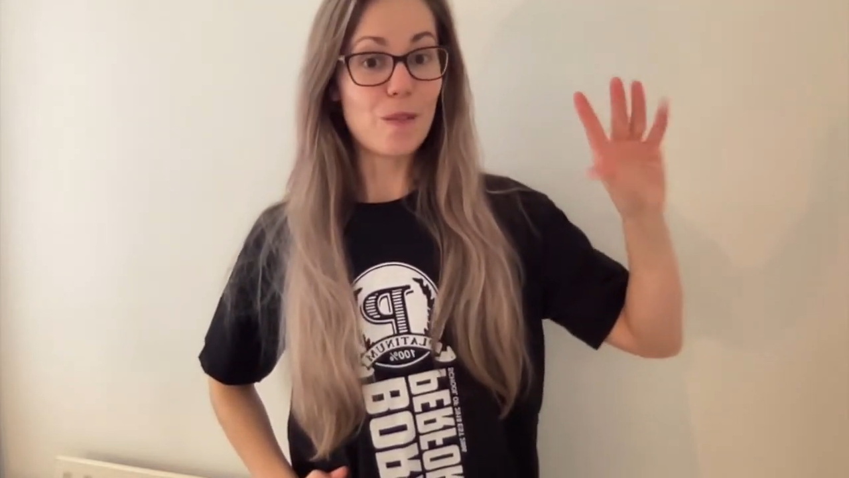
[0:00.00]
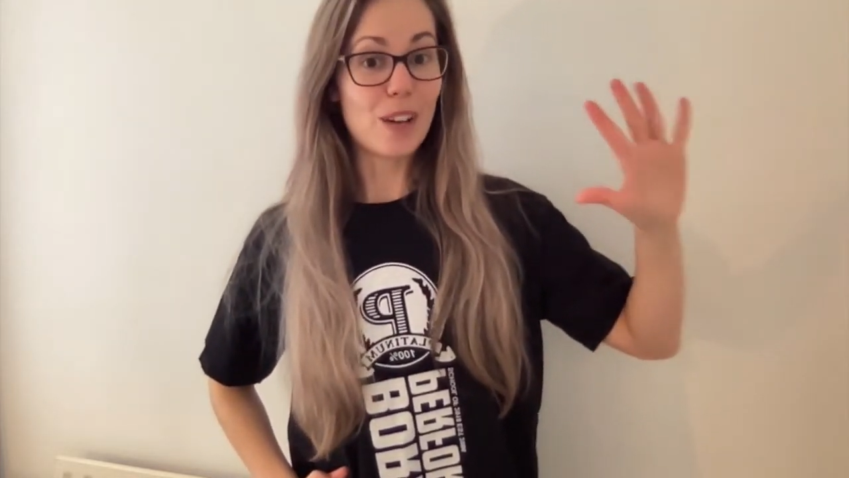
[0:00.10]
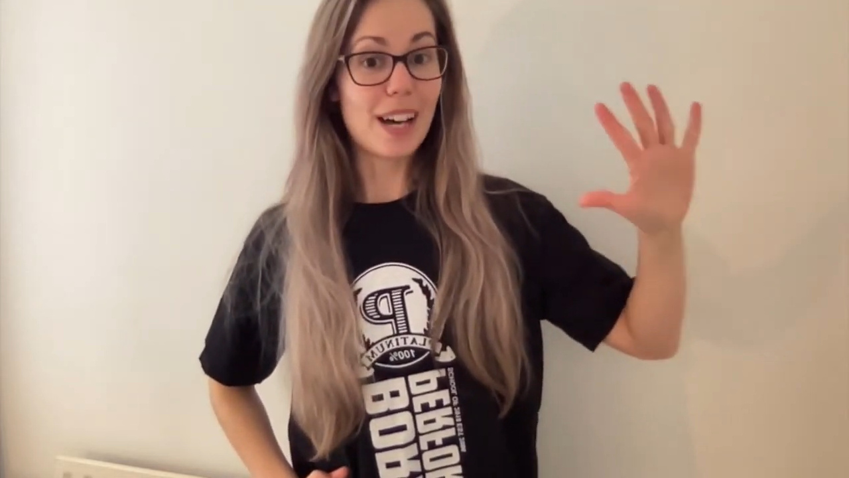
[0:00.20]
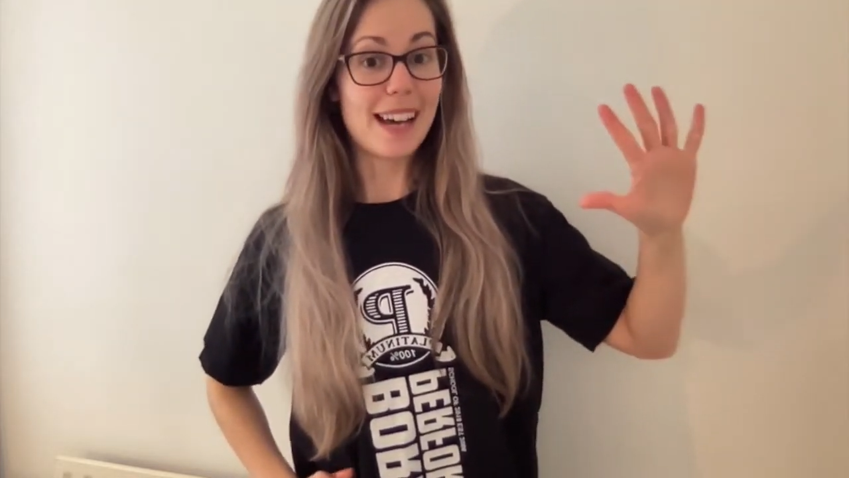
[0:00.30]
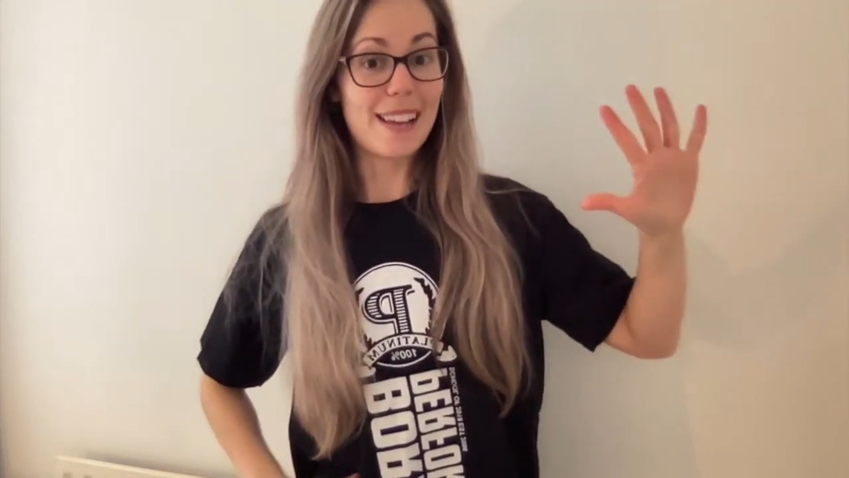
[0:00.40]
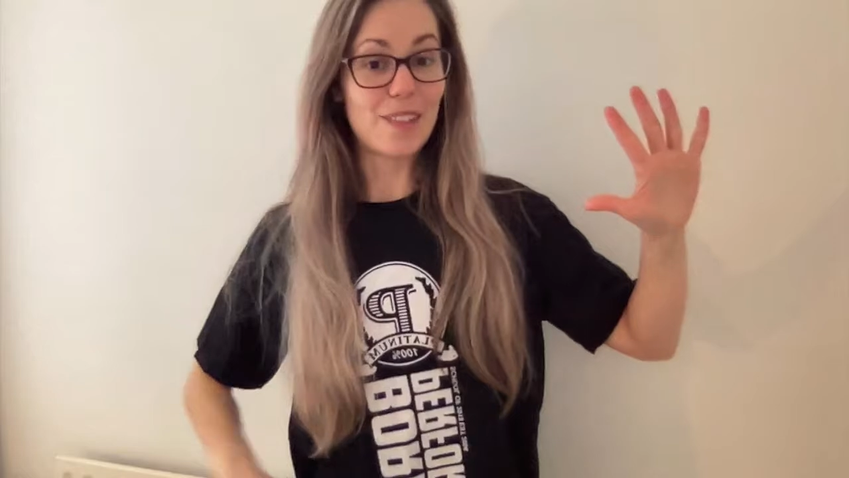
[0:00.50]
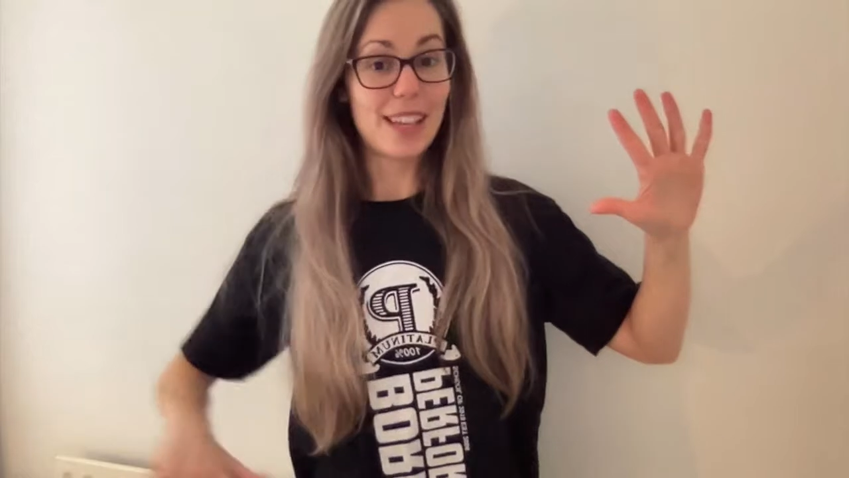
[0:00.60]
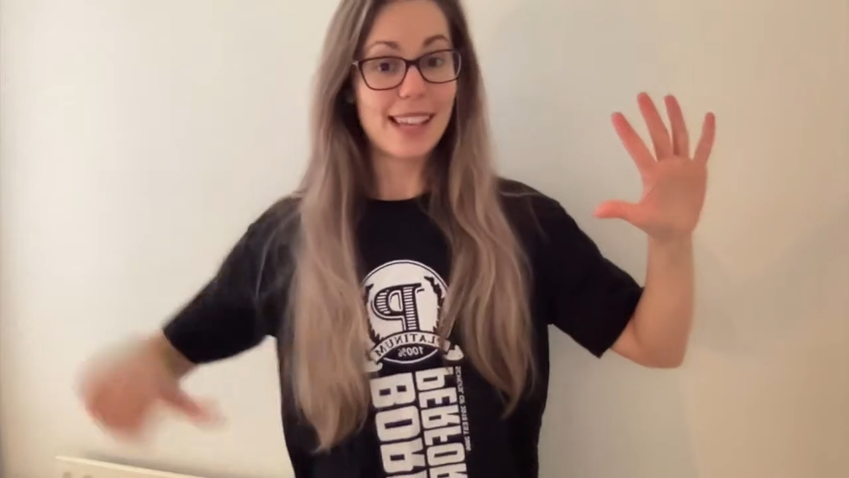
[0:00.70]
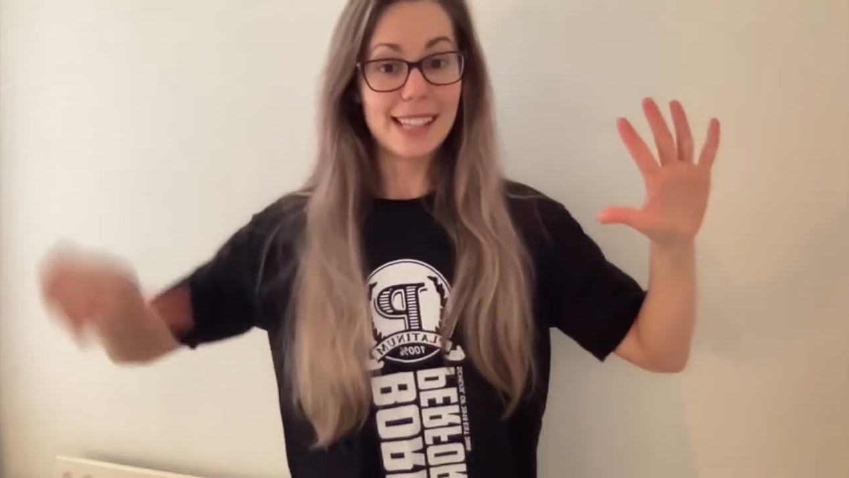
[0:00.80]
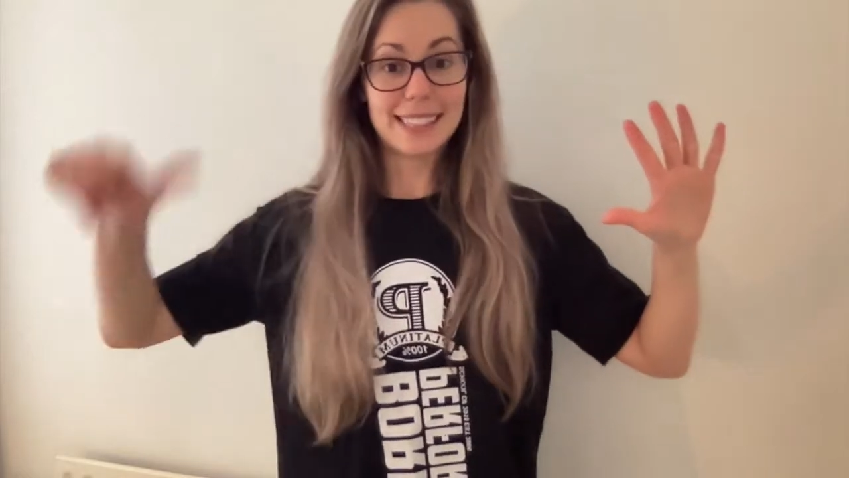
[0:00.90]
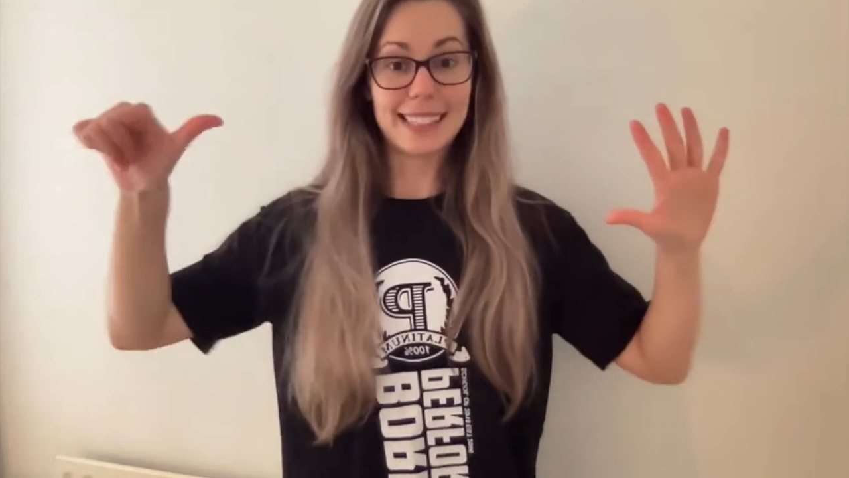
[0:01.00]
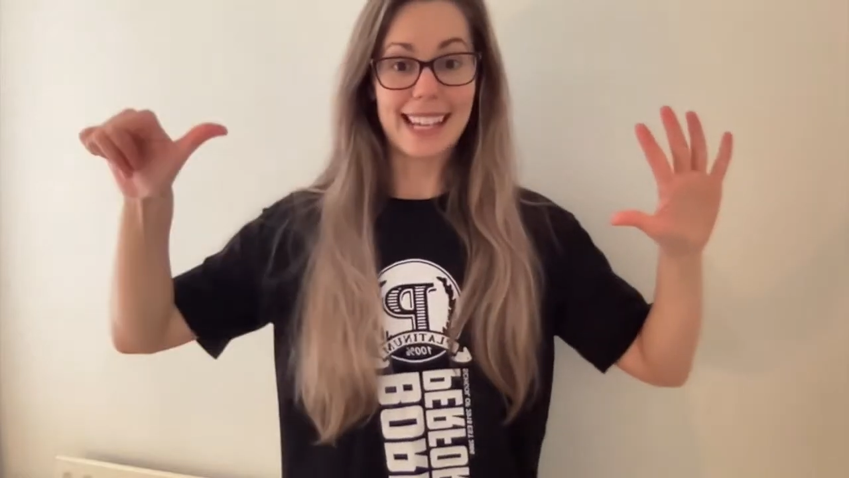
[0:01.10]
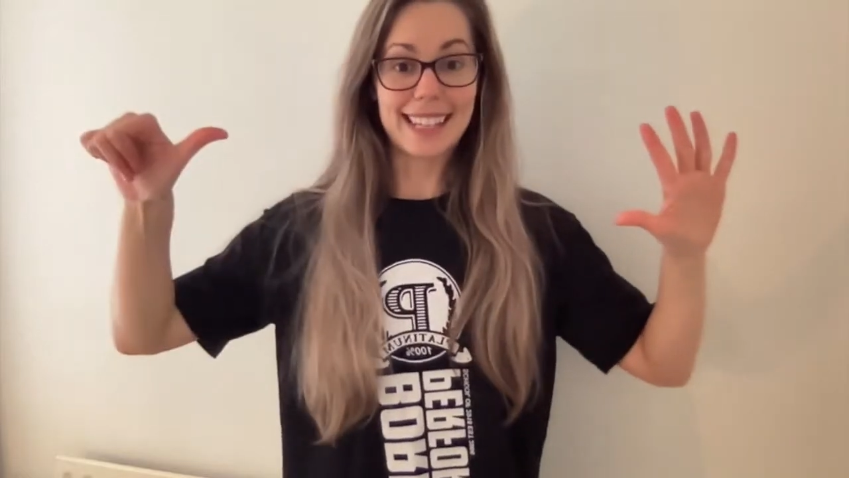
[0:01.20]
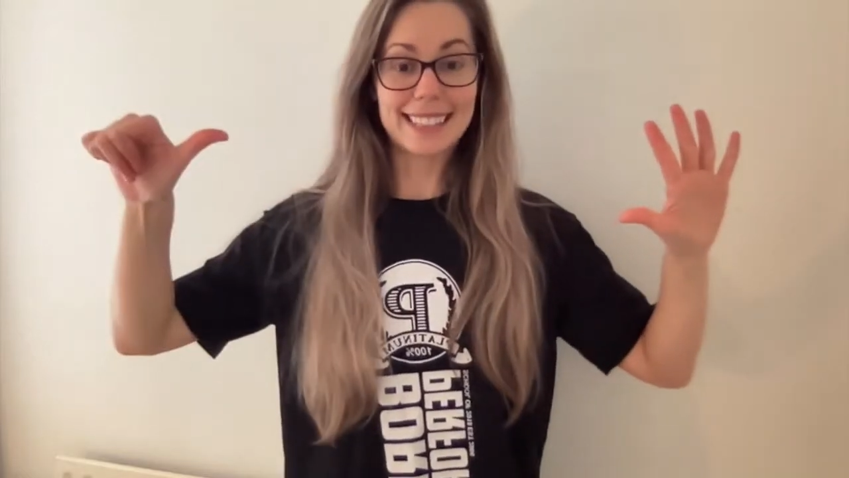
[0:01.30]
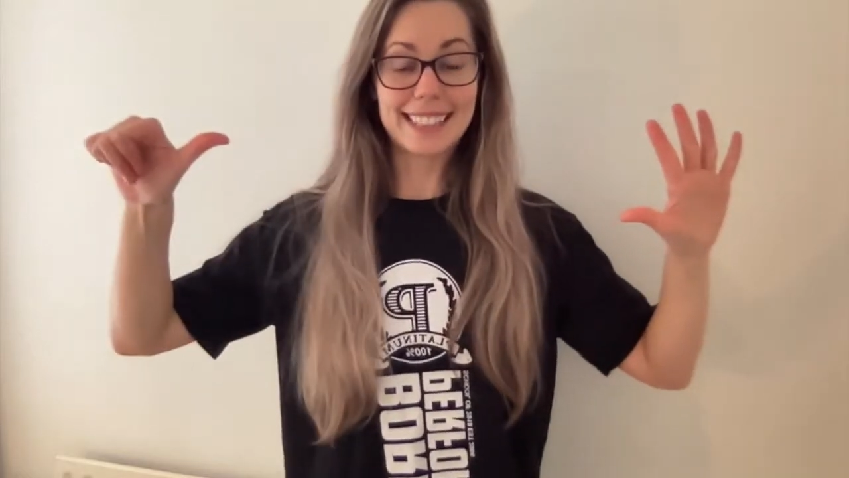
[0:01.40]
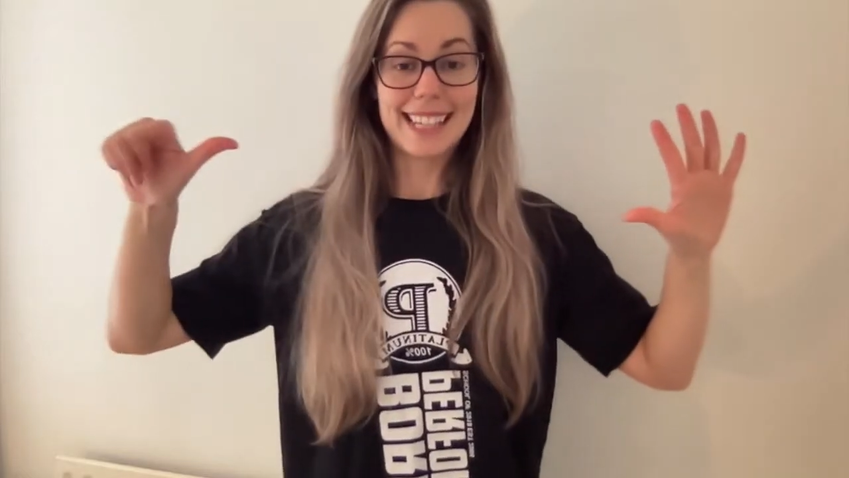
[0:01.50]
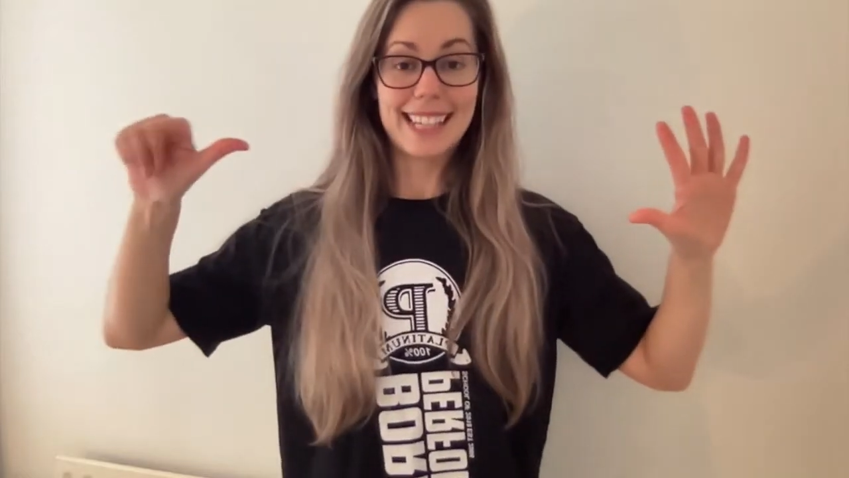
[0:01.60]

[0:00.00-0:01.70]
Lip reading: 5, 6,